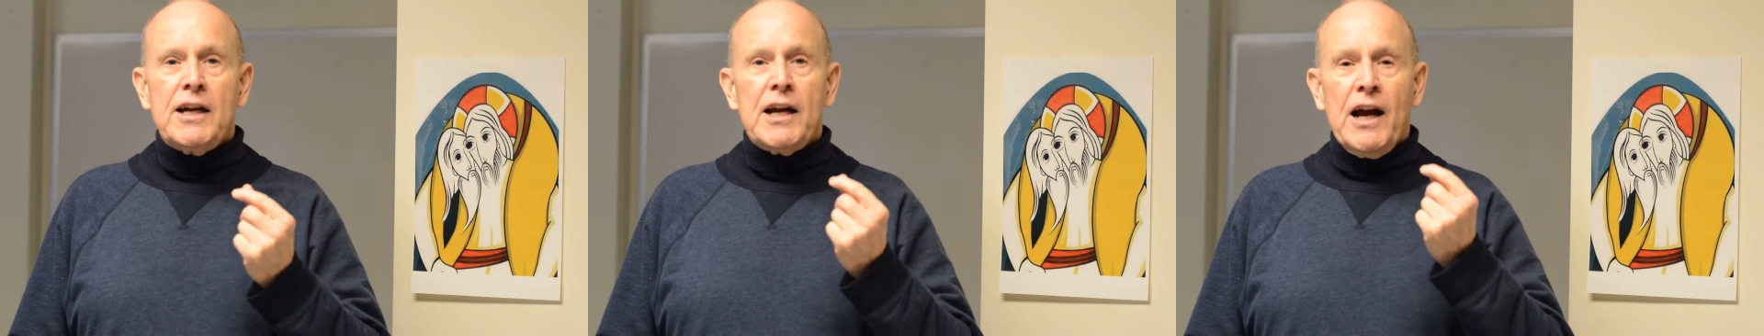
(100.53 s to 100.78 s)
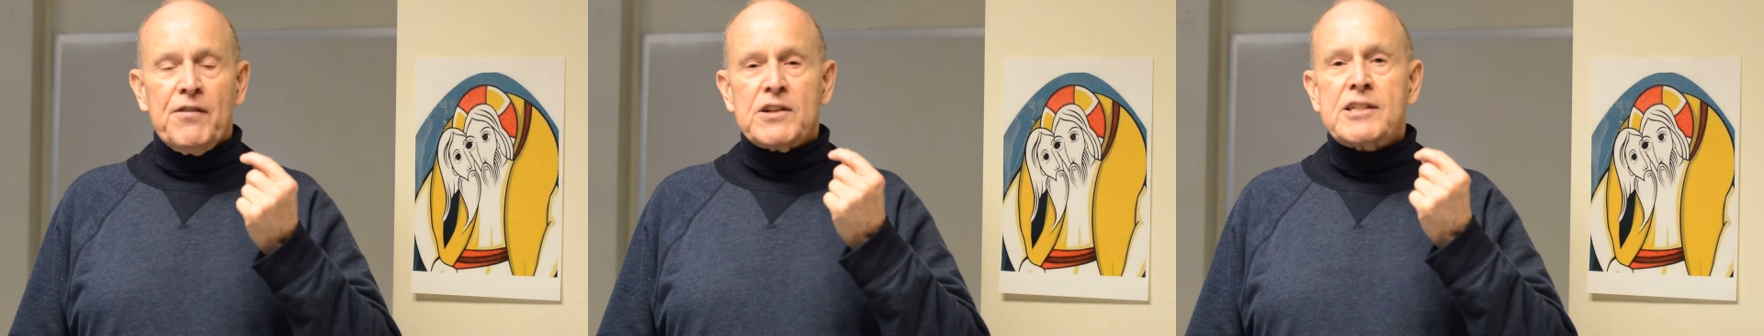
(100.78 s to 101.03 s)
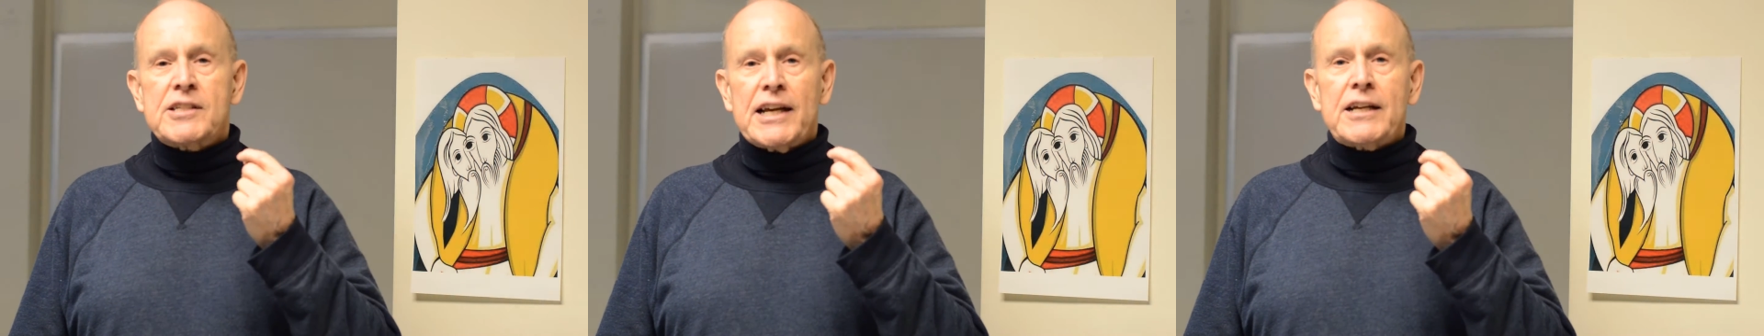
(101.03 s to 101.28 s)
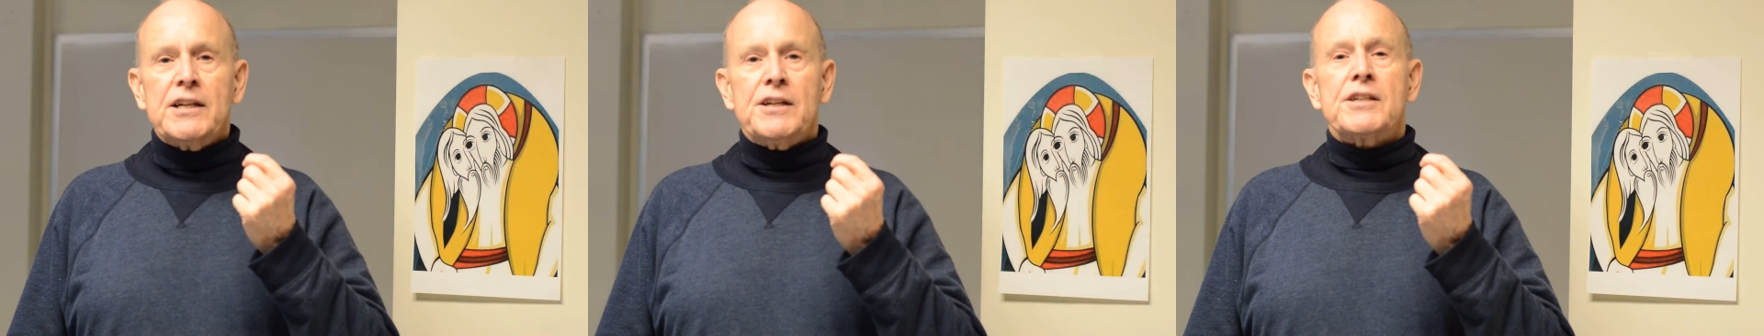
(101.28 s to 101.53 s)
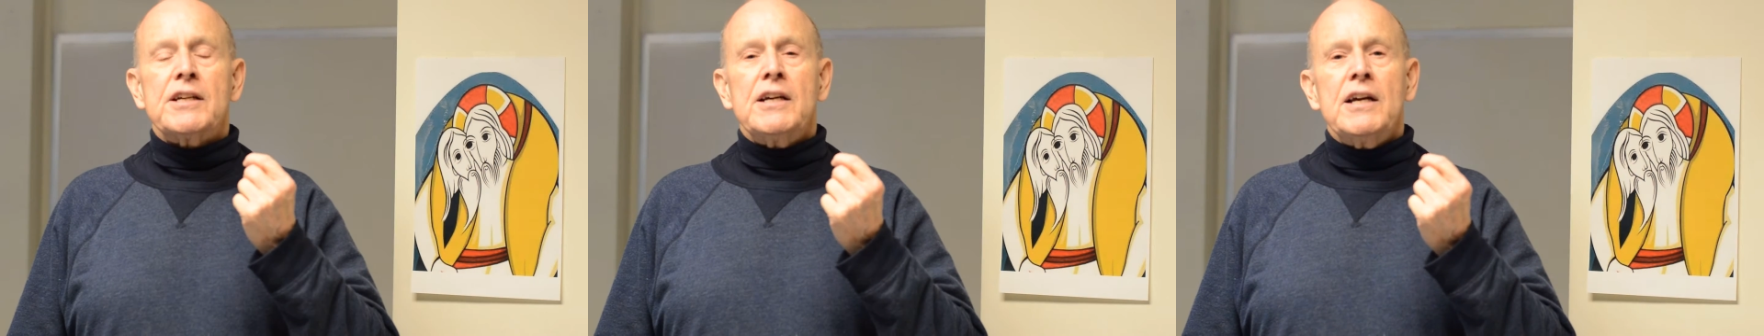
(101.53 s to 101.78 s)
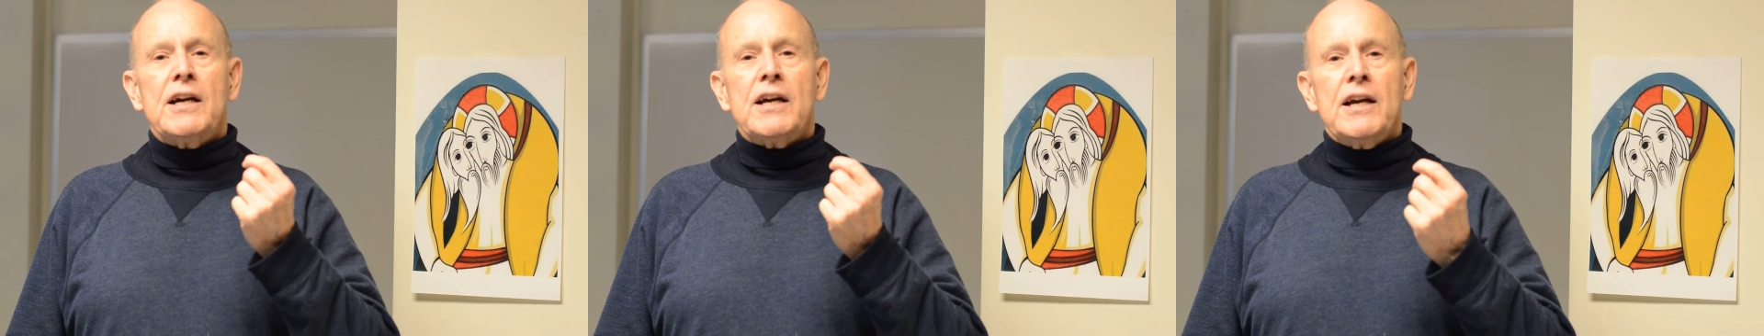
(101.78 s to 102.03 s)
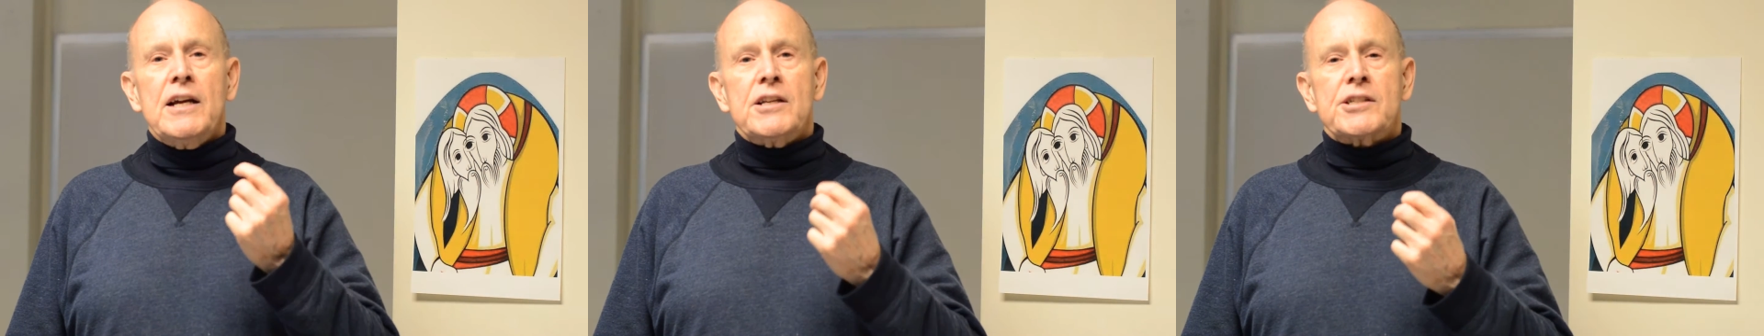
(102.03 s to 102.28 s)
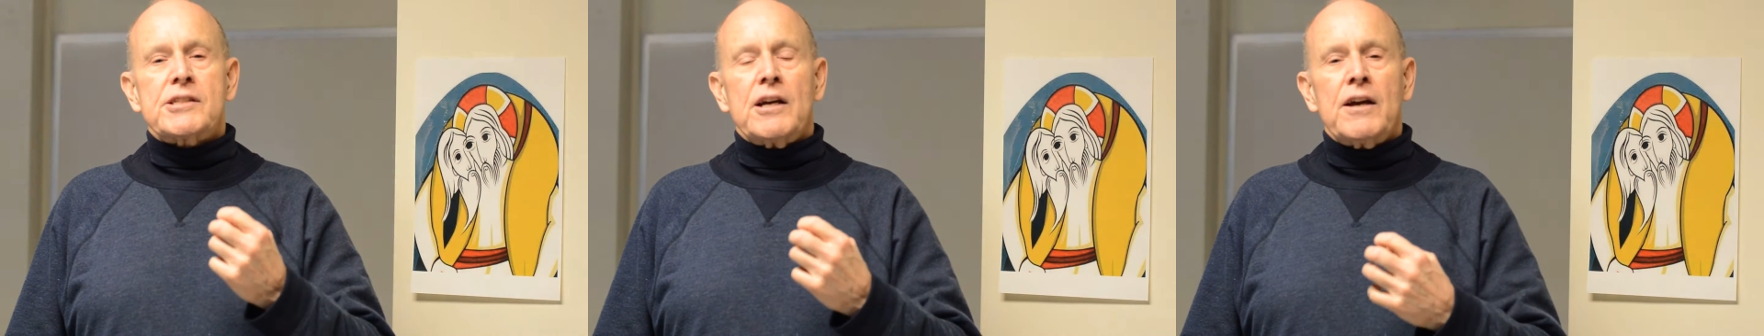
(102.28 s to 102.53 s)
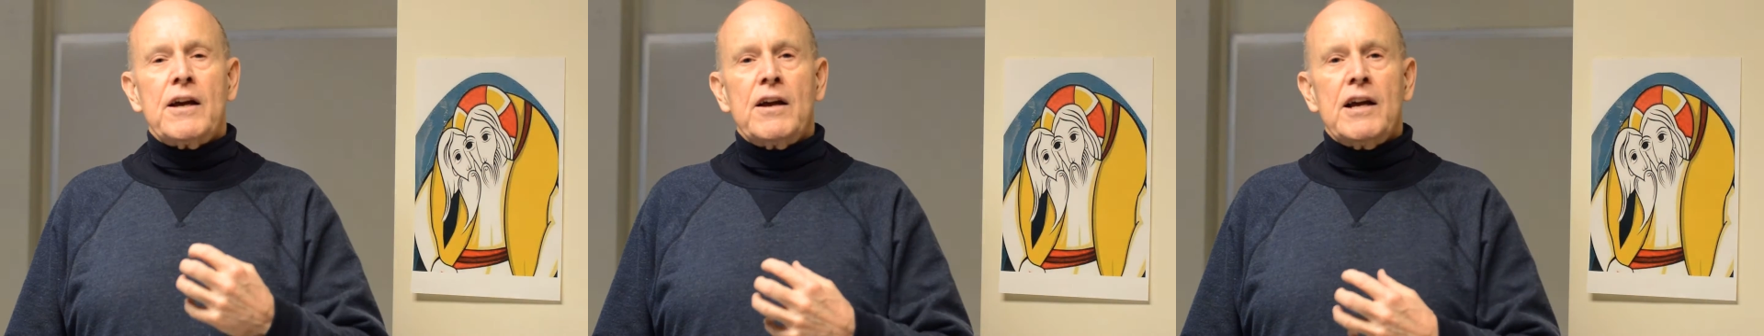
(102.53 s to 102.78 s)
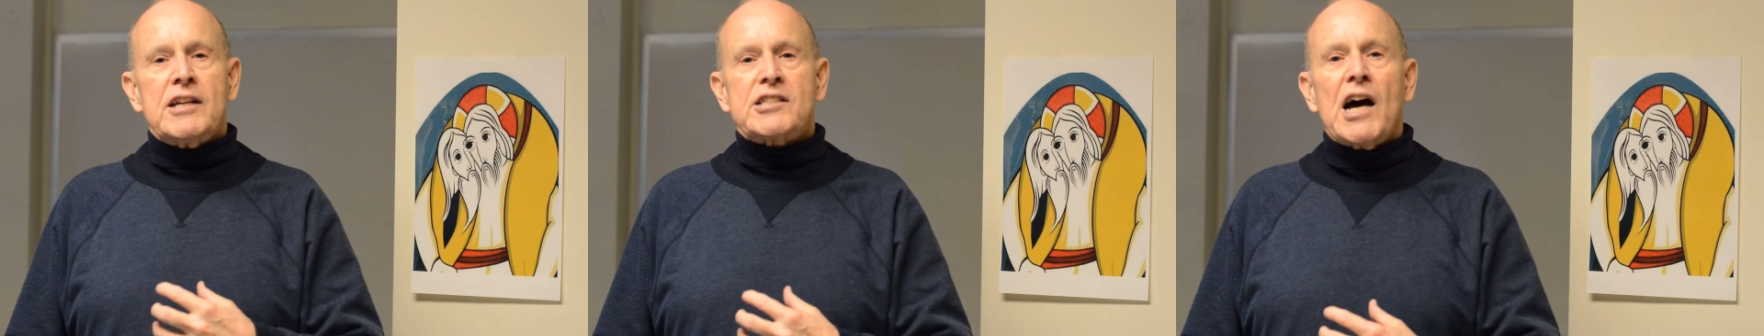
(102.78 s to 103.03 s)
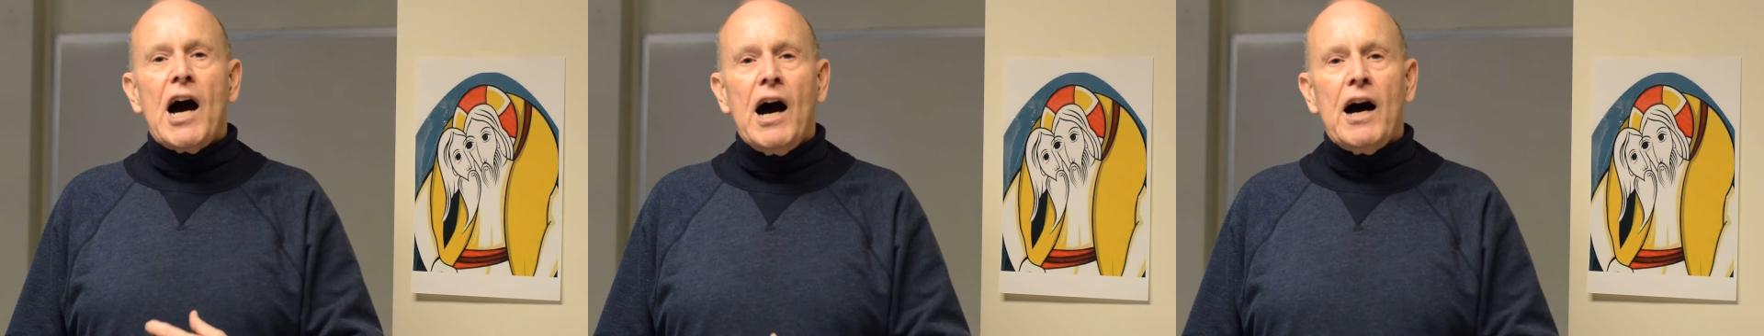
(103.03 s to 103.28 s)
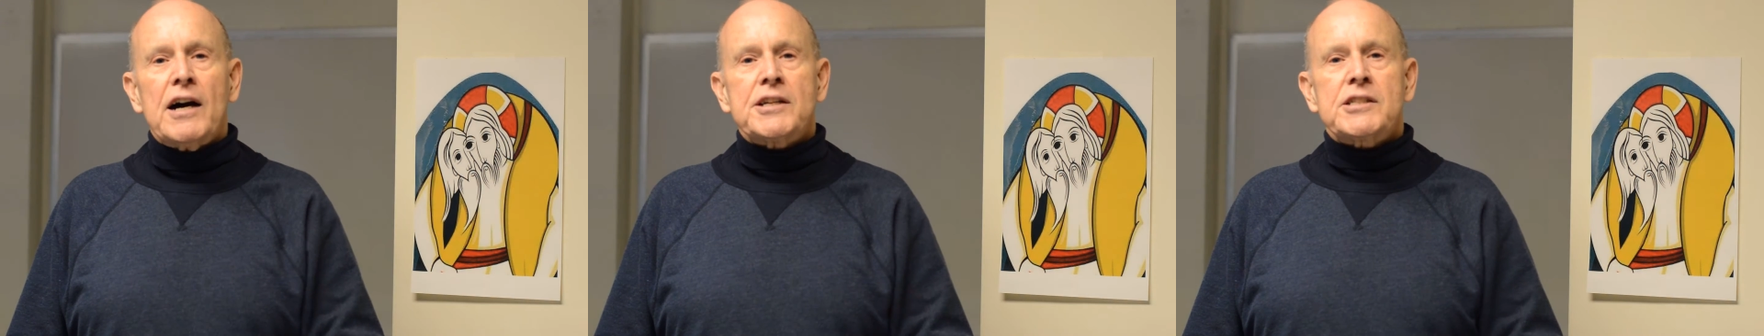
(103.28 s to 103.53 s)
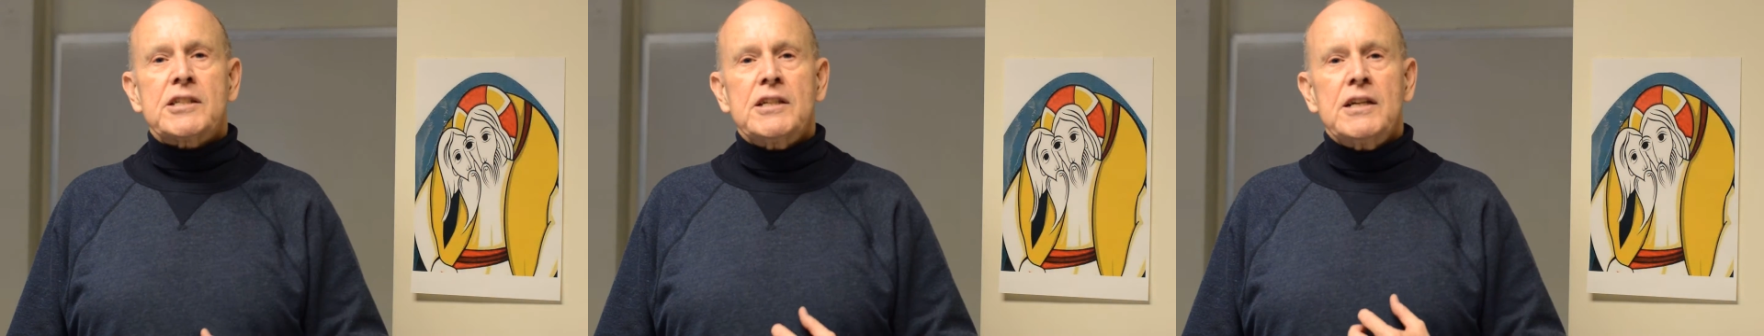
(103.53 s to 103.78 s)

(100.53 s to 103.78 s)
And the second is his heart